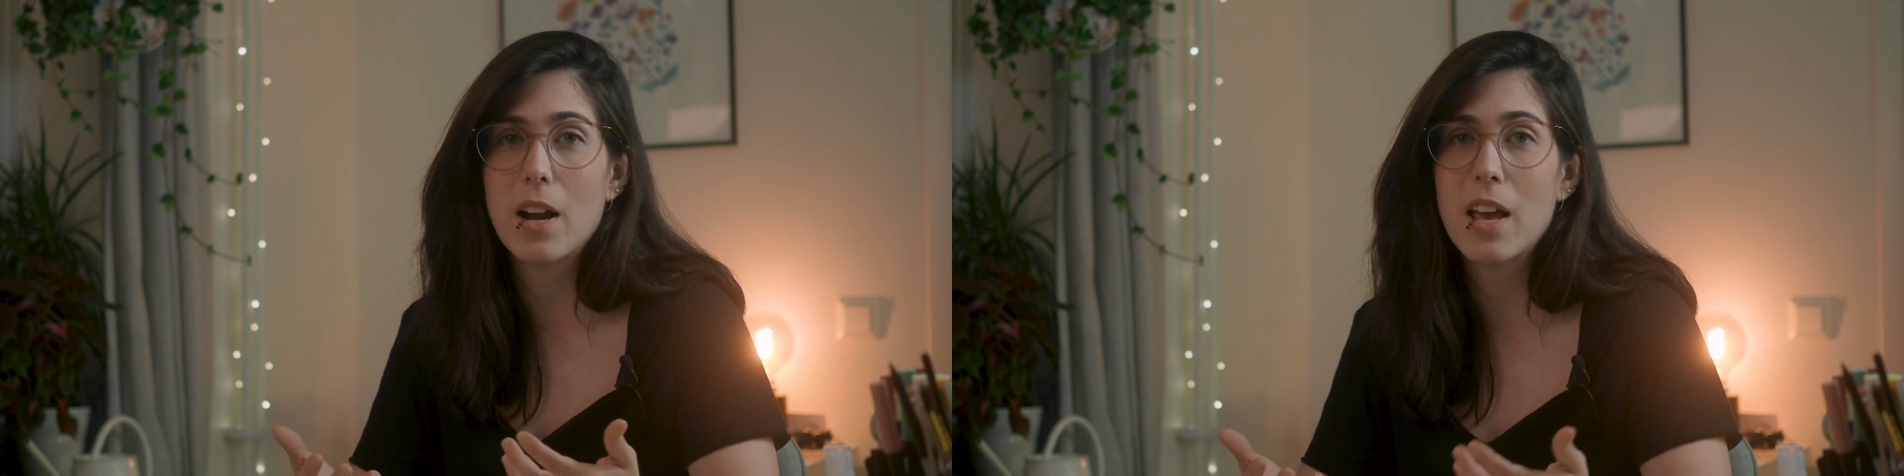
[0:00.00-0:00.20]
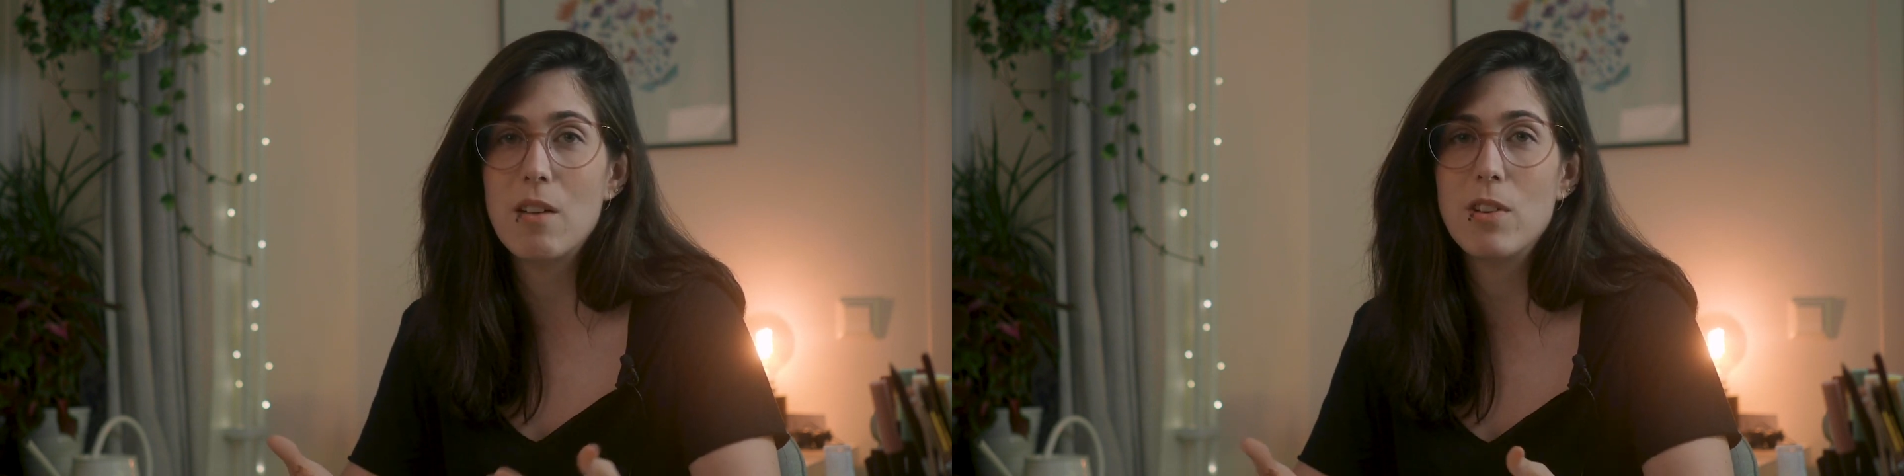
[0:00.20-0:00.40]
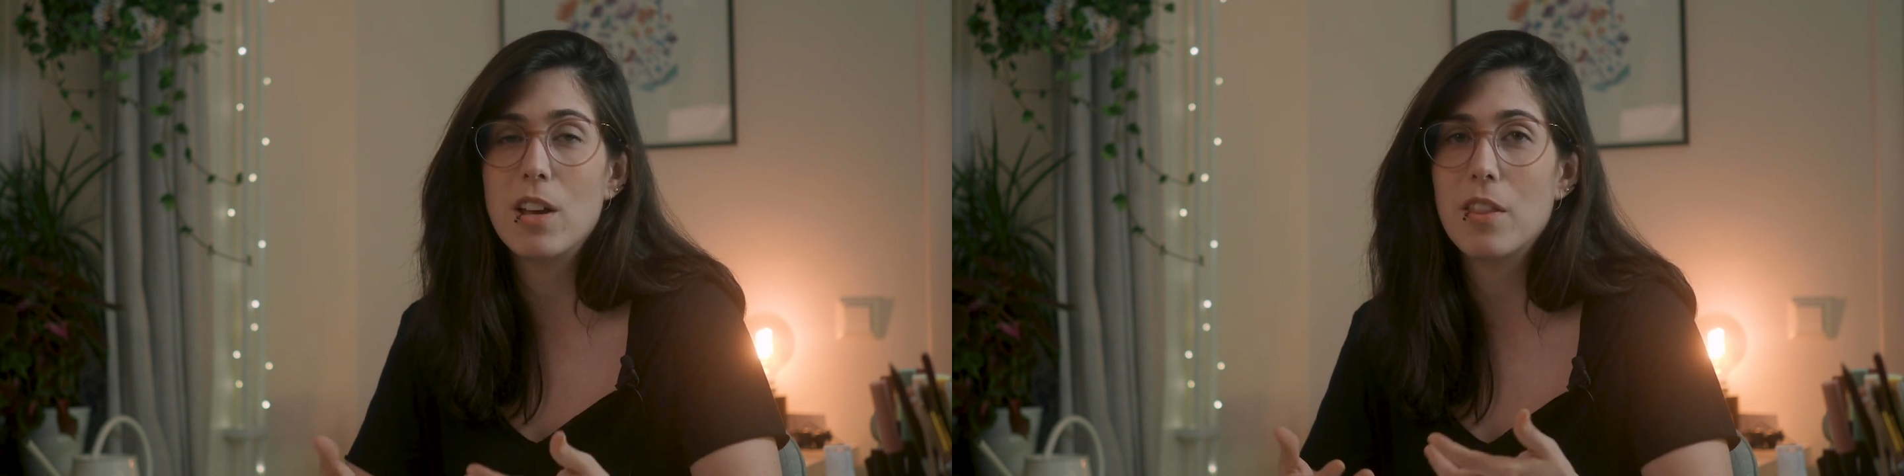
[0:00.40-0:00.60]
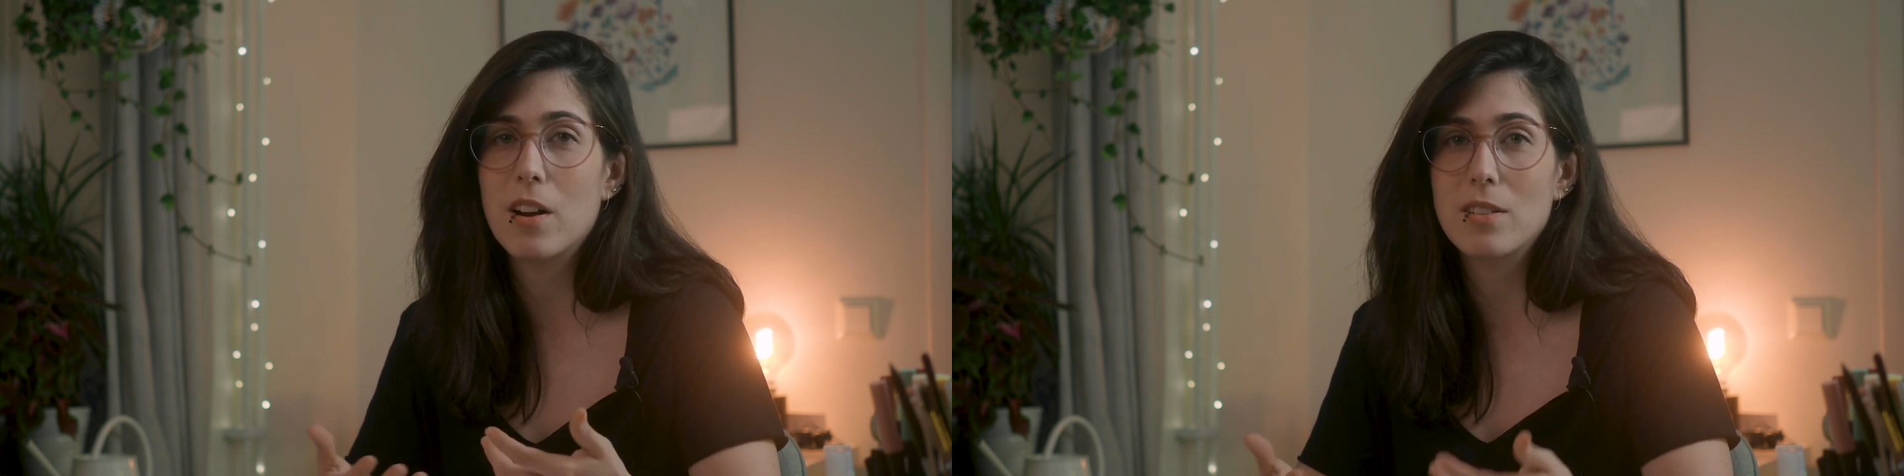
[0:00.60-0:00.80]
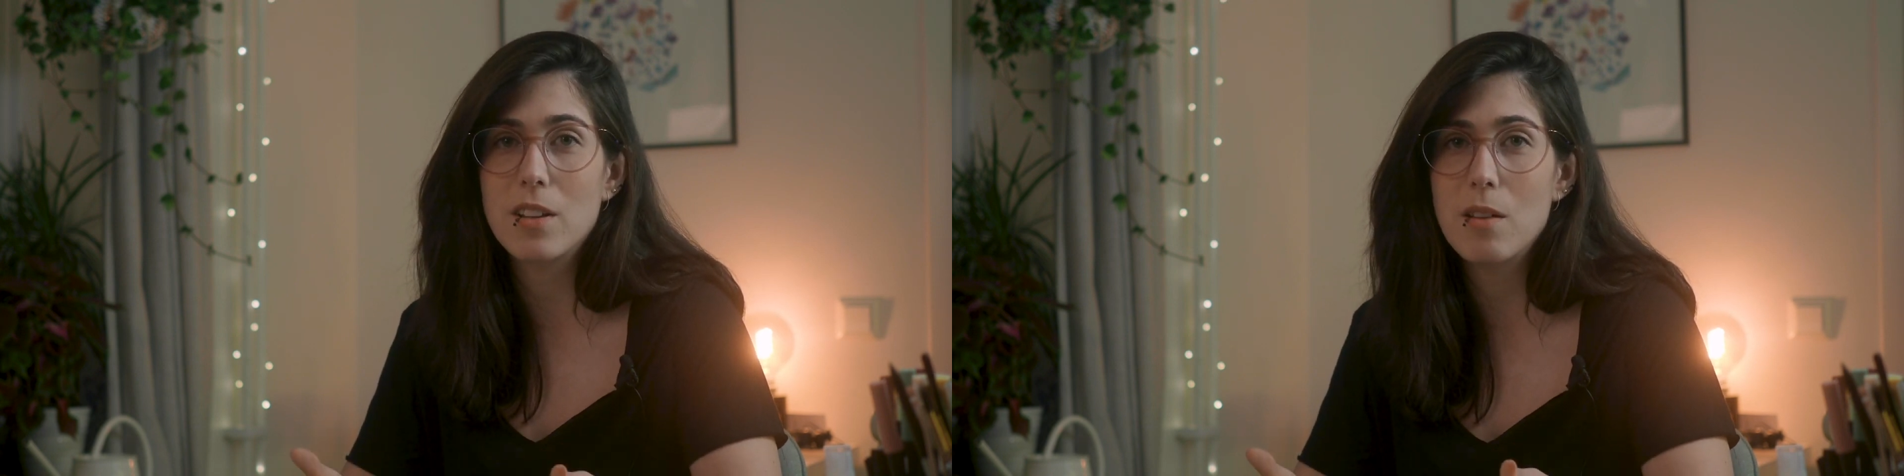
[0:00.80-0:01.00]
are heavy and
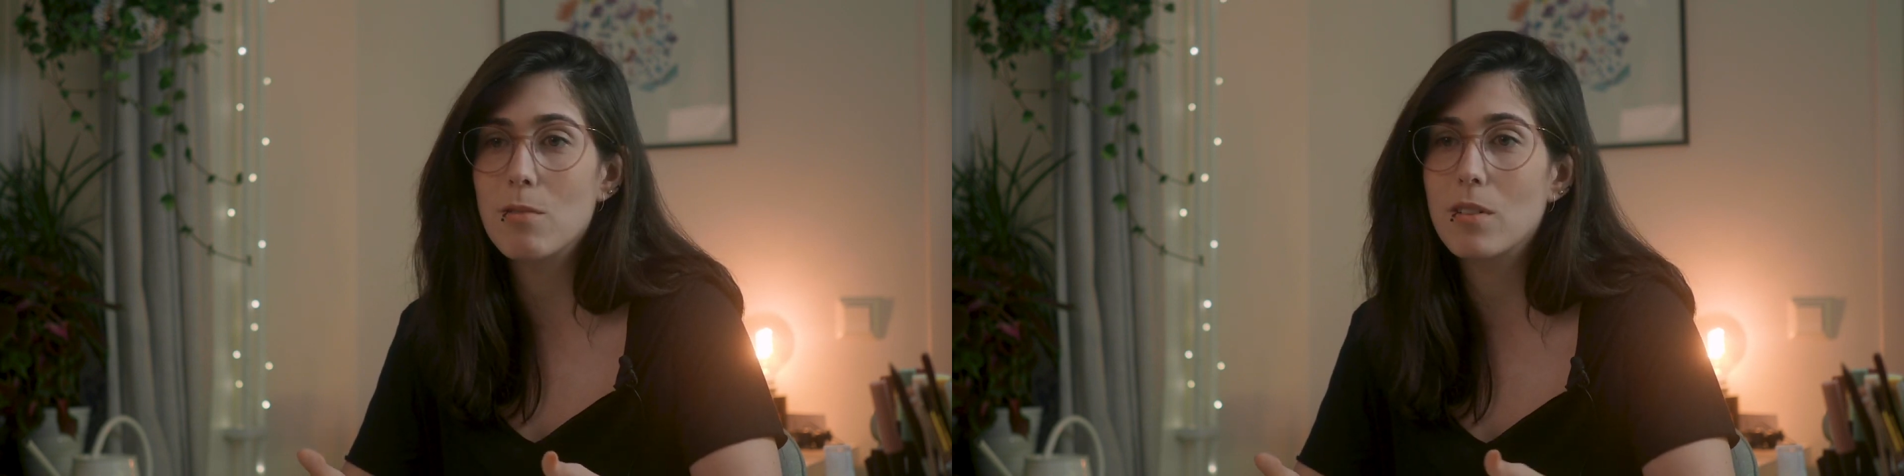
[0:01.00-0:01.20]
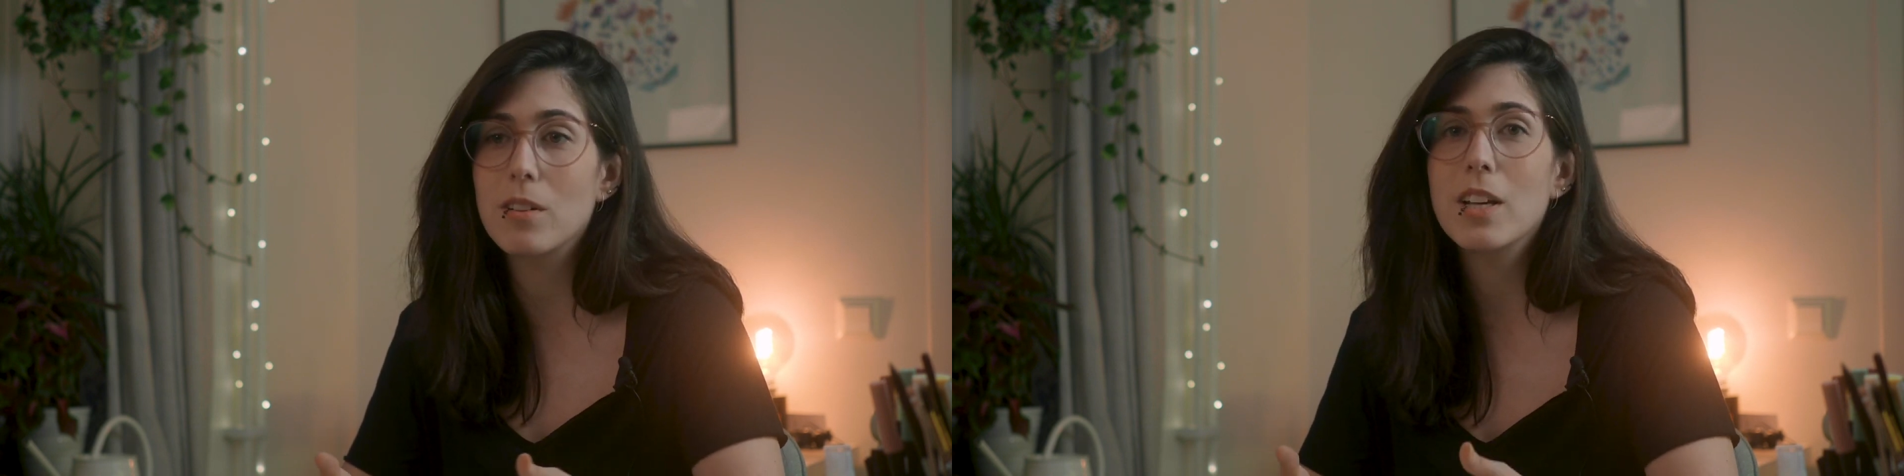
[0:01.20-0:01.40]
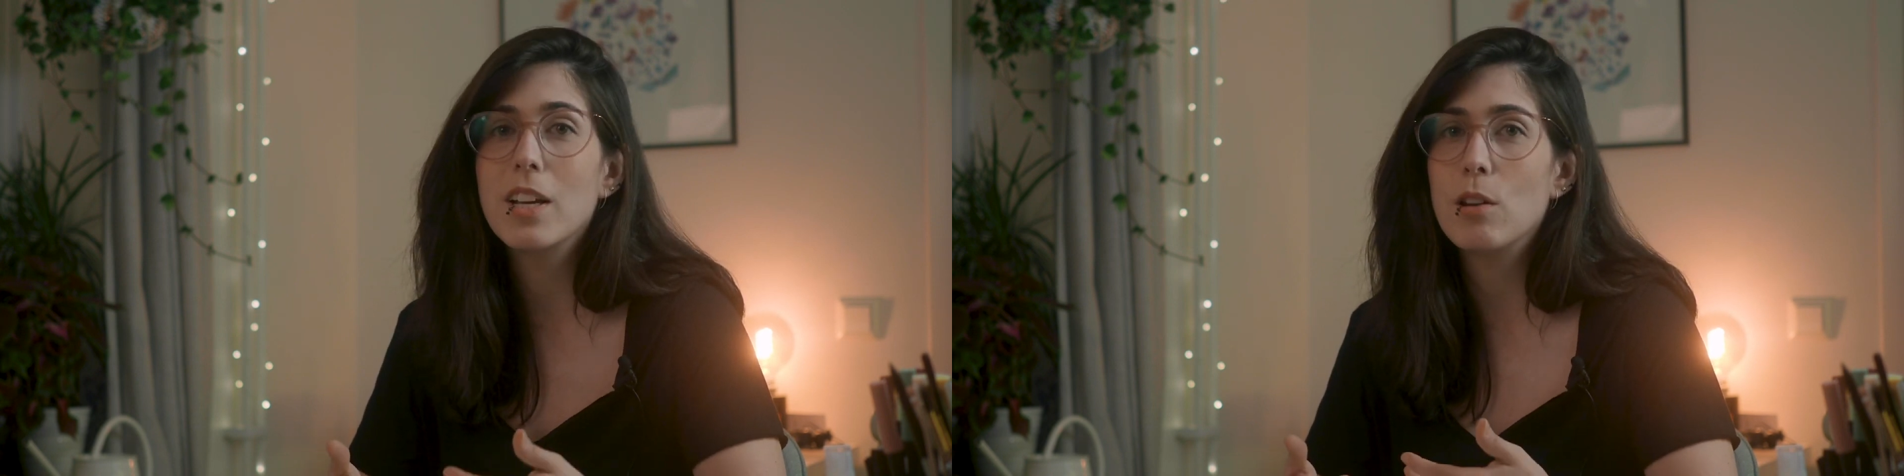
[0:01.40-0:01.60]
they're stable,